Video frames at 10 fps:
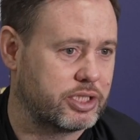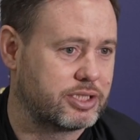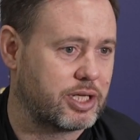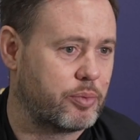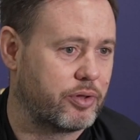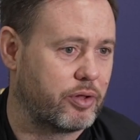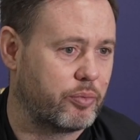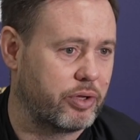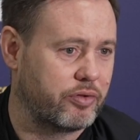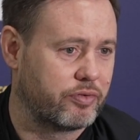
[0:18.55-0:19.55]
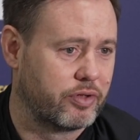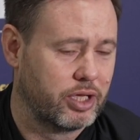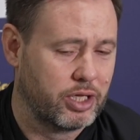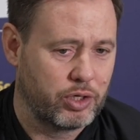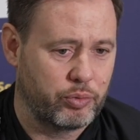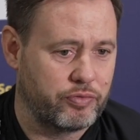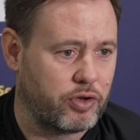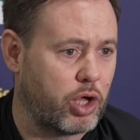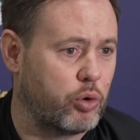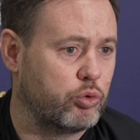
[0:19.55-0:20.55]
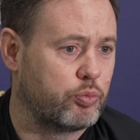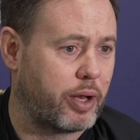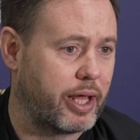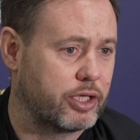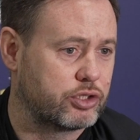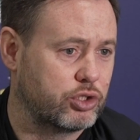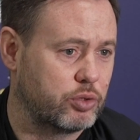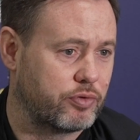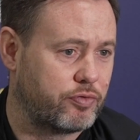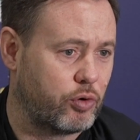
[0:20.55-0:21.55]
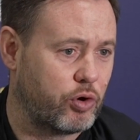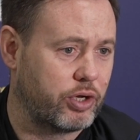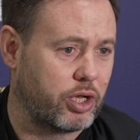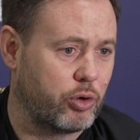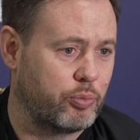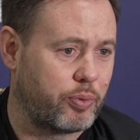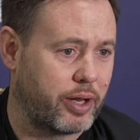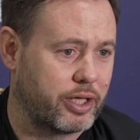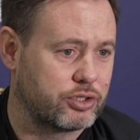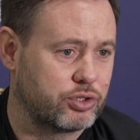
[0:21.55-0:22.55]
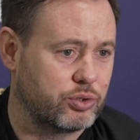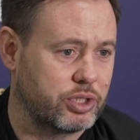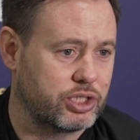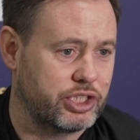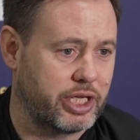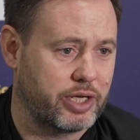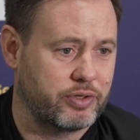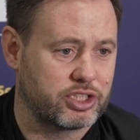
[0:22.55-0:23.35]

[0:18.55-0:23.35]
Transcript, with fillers: He's someone that we've we've loaned players to before and loaned players to this year.